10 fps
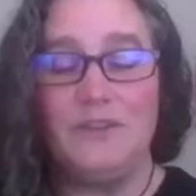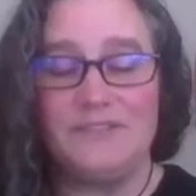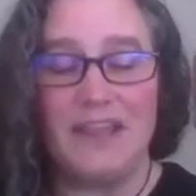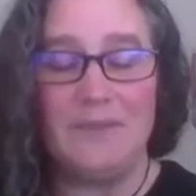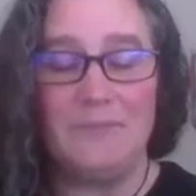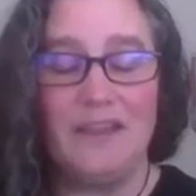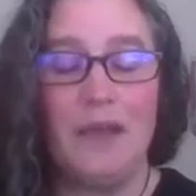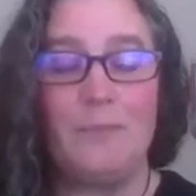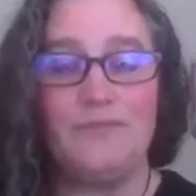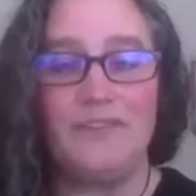You sent me a
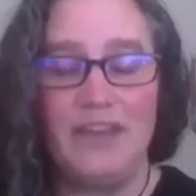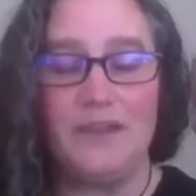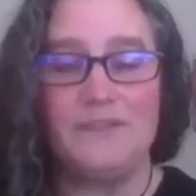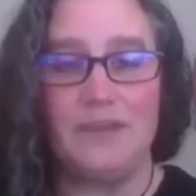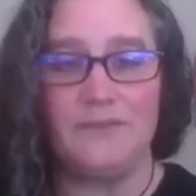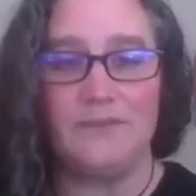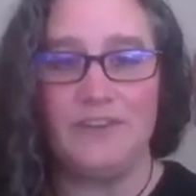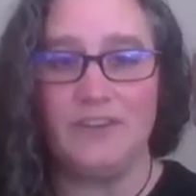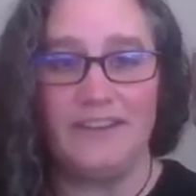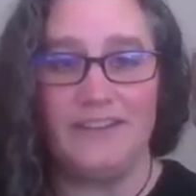couple of videos
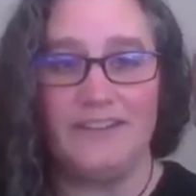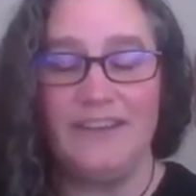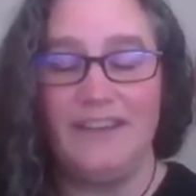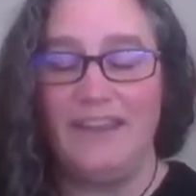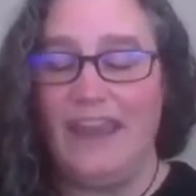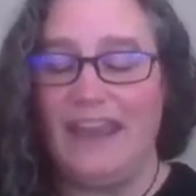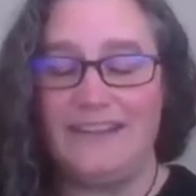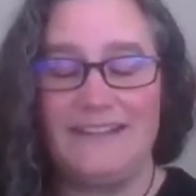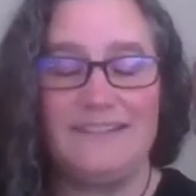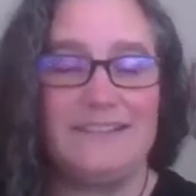of your garden,
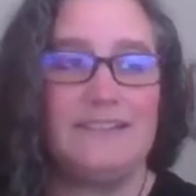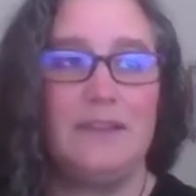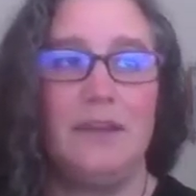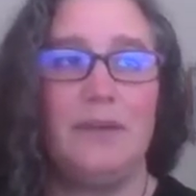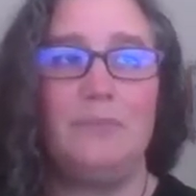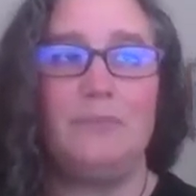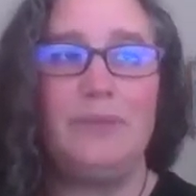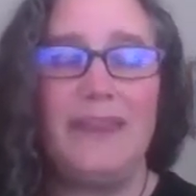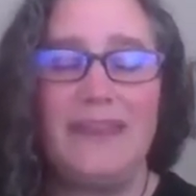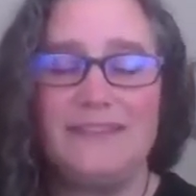and it's
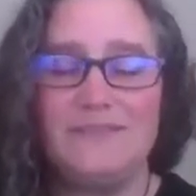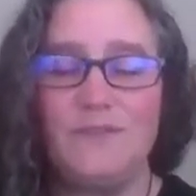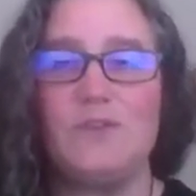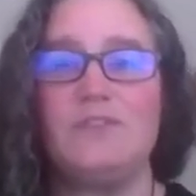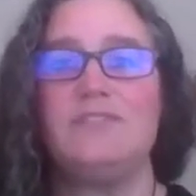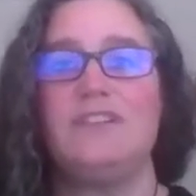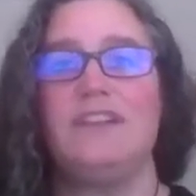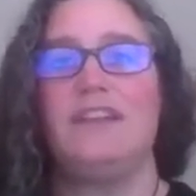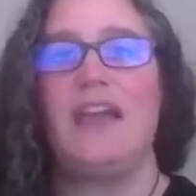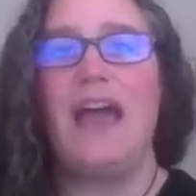peaceful,
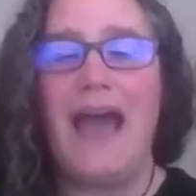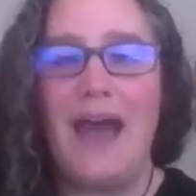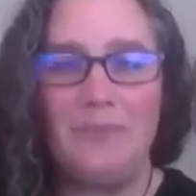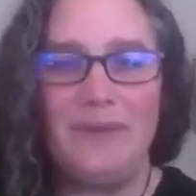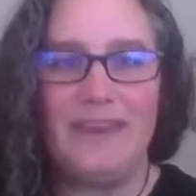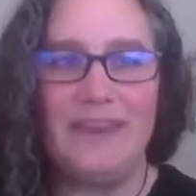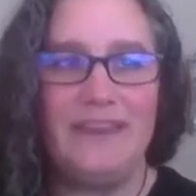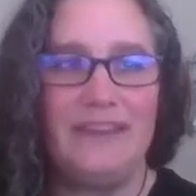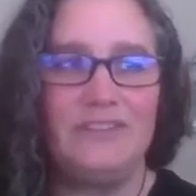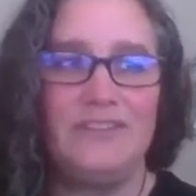
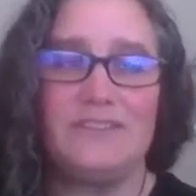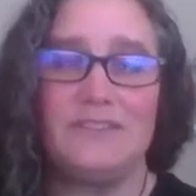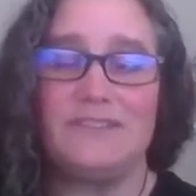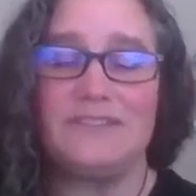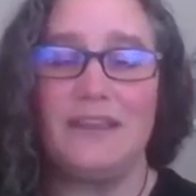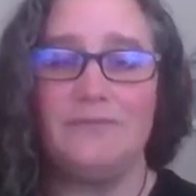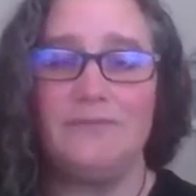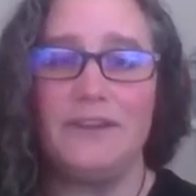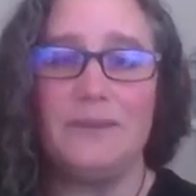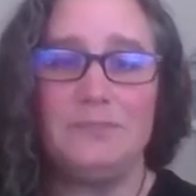happy. It just looks like a
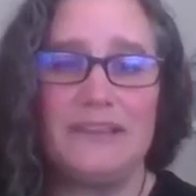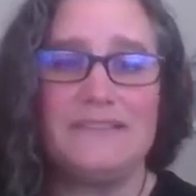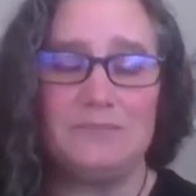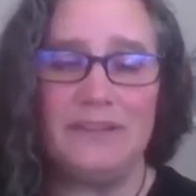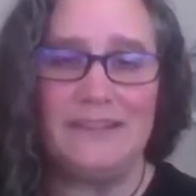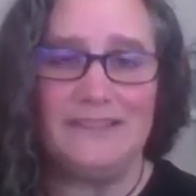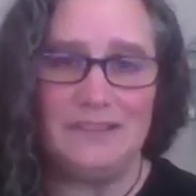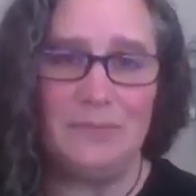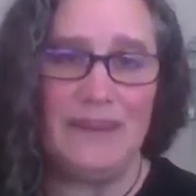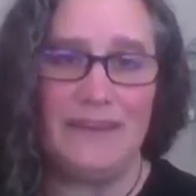very pleasant place
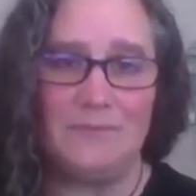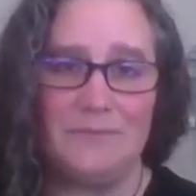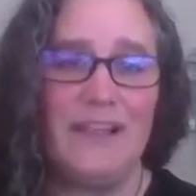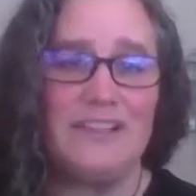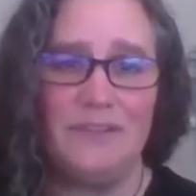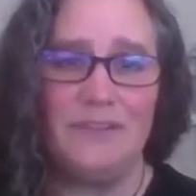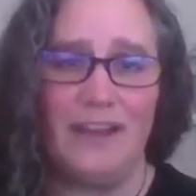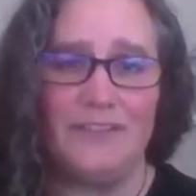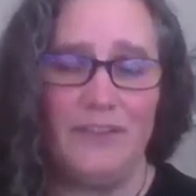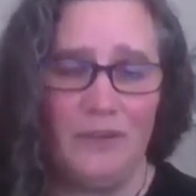to be. I'm glad you
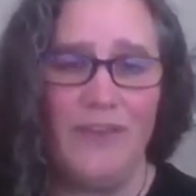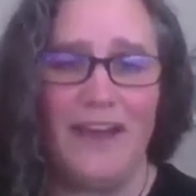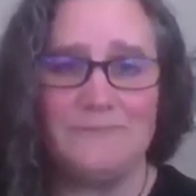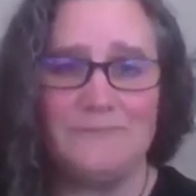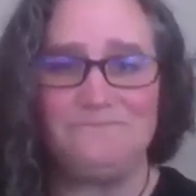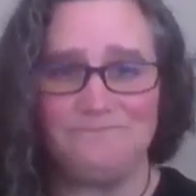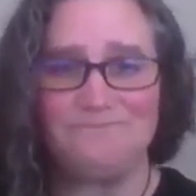got to do that.